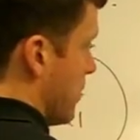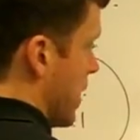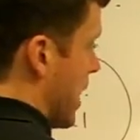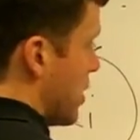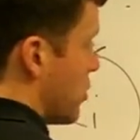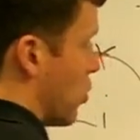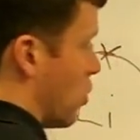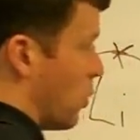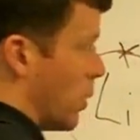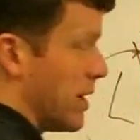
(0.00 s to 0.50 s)

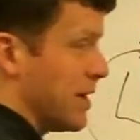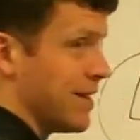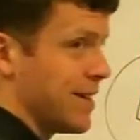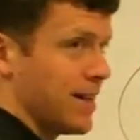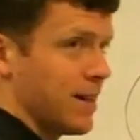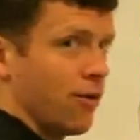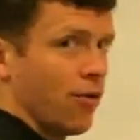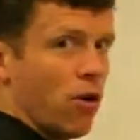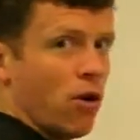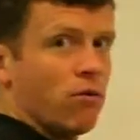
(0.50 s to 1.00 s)
is always
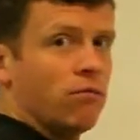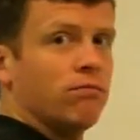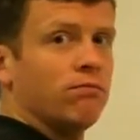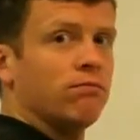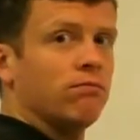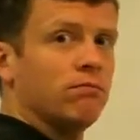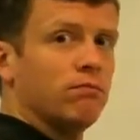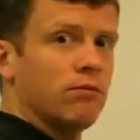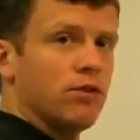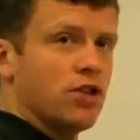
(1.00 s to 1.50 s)

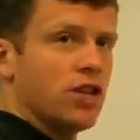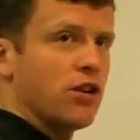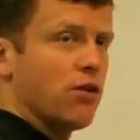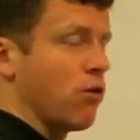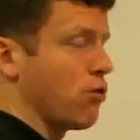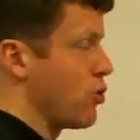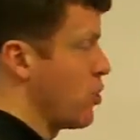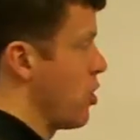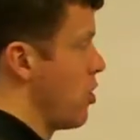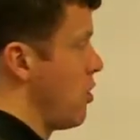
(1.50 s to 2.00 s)
zero
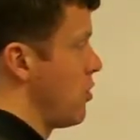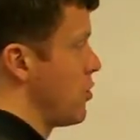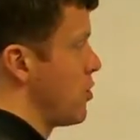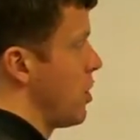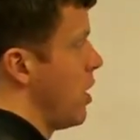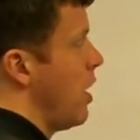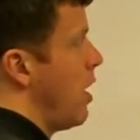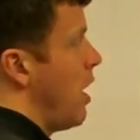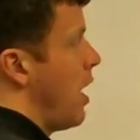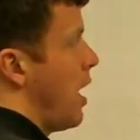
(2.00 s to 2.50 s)
charge.
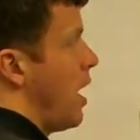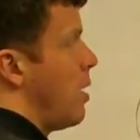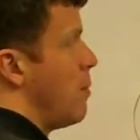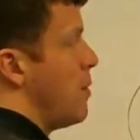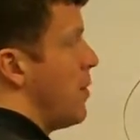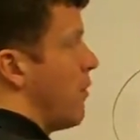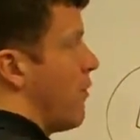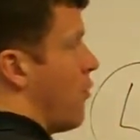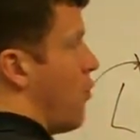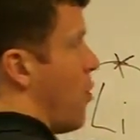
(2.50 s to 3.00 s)

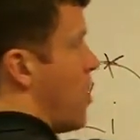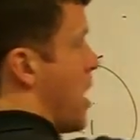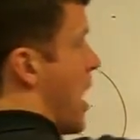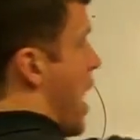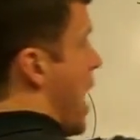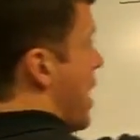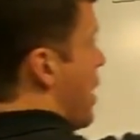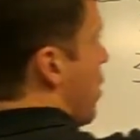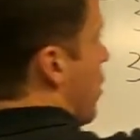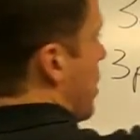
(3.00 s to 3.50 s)
But for an
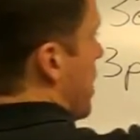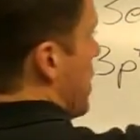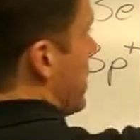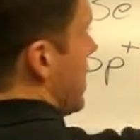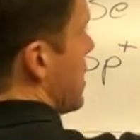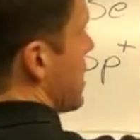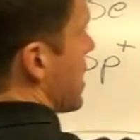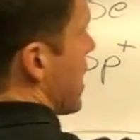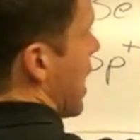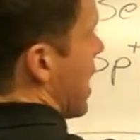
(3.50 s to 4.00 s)
ion, in
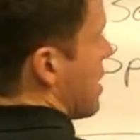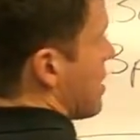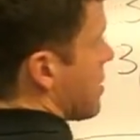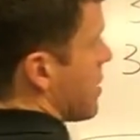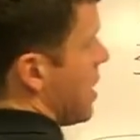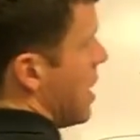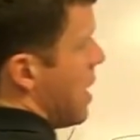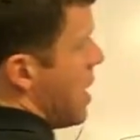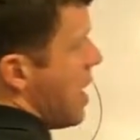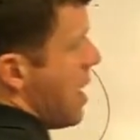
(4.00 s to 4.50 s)
this case,